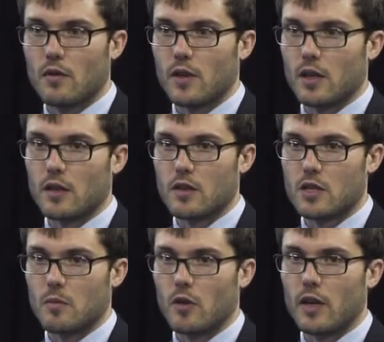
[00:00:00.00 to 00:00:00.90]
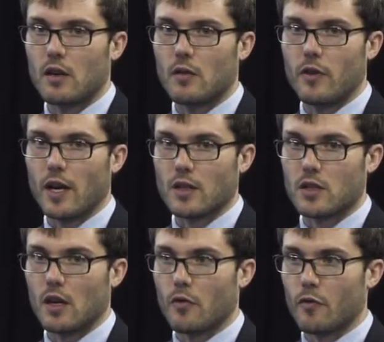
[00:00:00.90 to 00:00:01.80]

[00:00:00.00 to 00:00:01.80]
the simulated effects of